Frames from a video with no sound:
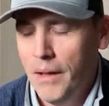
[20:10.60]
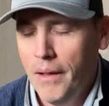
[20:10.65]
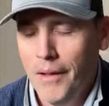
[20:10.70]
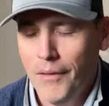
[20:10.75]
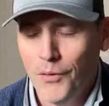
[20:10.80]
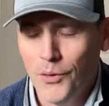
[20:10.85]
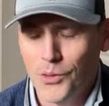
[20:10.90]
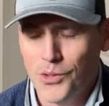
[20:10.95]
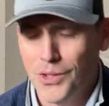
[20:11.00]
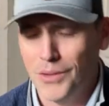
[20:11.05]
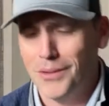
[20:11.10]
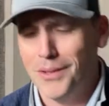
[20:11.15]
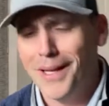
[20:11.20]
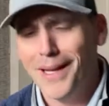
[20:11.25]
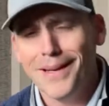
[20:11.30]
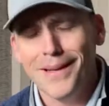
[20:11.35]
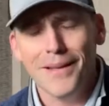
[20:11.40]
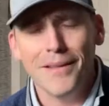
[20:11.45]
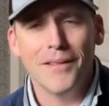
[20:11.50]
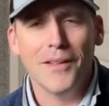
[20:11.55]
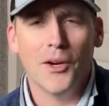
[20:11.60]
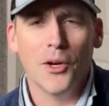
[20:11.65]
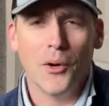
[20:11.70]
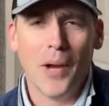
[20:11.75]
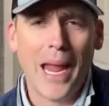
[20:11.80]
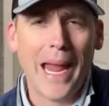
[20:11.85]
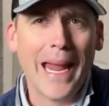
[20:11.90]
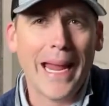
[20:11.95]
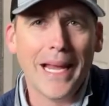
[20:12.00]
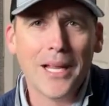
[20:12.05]
There's a lady there
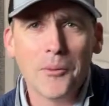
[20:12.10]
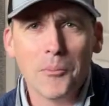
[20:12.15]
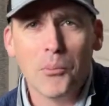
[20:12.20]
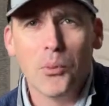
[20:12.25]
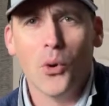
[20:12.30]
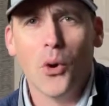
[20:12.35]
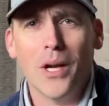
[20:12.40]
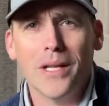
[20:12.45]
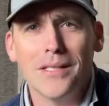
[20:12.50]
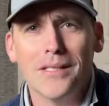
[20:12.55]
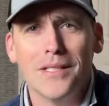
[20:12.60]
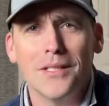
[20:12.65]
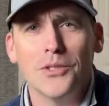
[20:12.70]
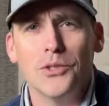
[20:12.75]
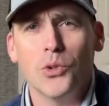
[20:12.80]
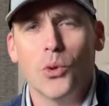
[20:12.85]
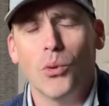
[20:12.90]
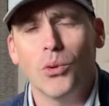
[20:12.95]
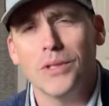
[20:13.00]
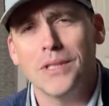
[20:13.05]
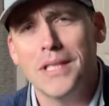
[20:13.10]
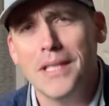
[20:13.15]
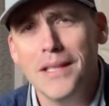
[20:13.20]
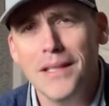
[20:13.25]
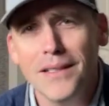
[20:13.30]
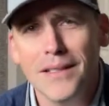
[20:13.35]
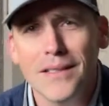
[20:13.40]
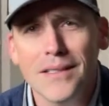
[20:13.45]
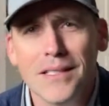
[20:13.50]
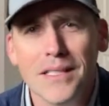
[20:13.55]
hand pressing
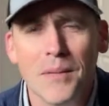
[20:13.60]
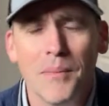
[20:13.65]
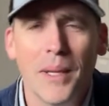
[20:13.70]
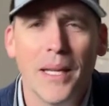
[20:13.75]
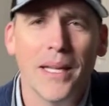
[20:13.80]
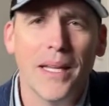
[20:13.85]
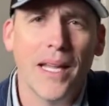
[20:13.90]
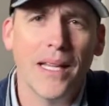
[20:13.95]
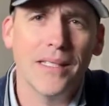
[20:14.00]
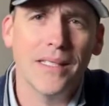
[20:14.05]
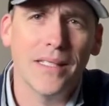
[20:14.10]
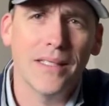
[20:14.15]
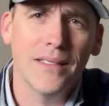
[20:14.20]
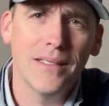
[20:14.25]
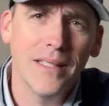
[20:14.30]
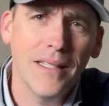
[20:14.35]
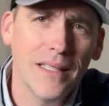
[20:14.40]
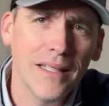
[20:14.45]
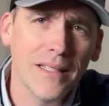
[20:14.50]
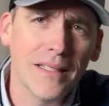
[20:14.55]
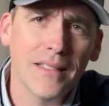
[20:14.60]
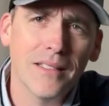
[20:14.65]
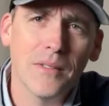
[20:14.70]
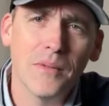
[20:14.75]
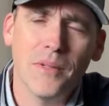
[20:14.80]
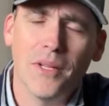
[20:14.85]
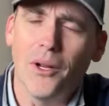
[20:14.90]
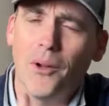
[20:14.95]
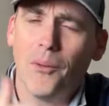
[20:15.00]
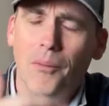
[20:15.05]
tortillas to make quesadillas.
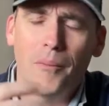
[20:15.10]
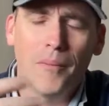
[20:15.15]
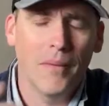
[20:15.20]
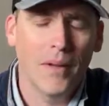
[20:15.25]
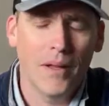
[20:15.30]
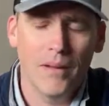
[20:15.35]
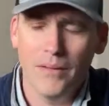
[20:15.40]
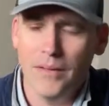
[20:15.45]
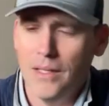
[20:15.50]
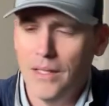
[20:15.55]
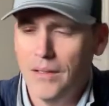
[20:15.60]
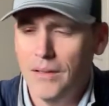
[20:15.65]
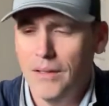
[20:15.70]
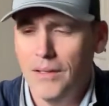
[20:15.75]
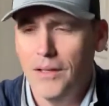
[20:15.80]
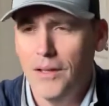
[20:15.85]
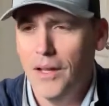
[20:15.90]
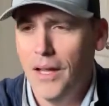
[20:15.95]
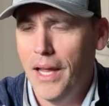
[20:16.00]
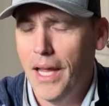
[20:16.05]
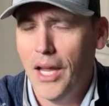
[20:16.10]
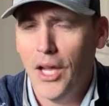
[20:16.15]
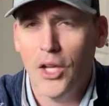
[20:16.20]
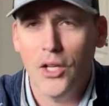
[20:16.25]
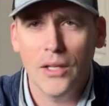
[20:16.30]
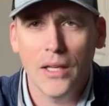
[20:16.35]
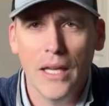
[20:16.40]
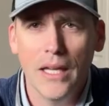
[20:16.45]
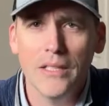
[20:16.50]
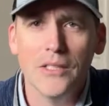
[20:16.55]
A
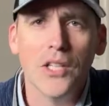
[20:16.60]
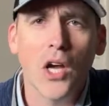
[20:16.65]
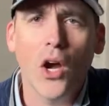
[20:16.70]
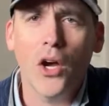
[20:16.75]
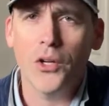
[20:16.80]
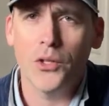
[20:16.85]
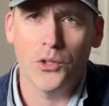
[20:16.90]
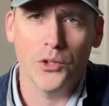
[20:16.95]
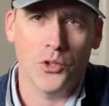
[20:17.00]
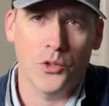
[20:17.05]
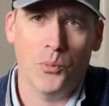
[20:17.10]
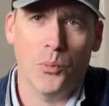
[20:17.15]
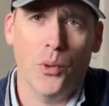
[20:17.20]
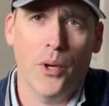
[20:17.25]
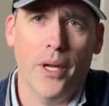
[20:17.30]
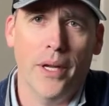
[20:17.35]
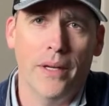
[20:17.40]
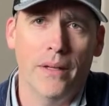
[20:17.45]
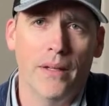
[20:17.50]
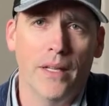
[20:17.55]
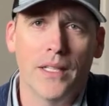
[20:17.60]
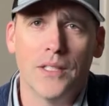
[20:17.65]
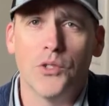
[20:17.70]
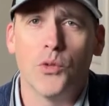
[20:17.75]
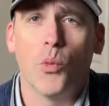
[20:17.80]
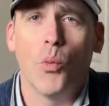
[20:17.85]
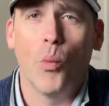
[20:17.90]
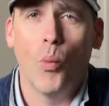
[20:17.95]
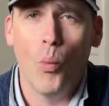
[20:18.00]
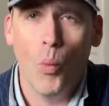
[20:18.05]
entire spread. It's
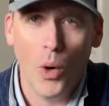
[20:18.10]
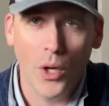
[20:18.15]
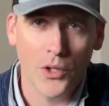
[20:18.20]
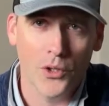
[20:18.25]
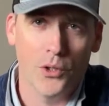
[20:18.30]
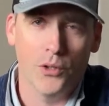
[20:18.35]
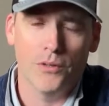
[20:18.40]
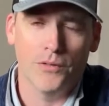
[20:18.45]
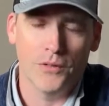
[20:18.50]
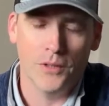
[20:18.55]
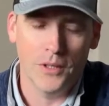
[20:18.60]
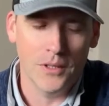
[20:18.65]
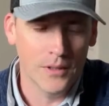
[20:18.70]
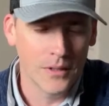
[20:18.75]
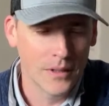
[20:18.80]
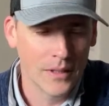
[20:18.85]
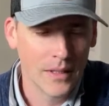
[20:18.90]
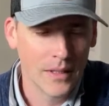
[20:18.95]
wonderful.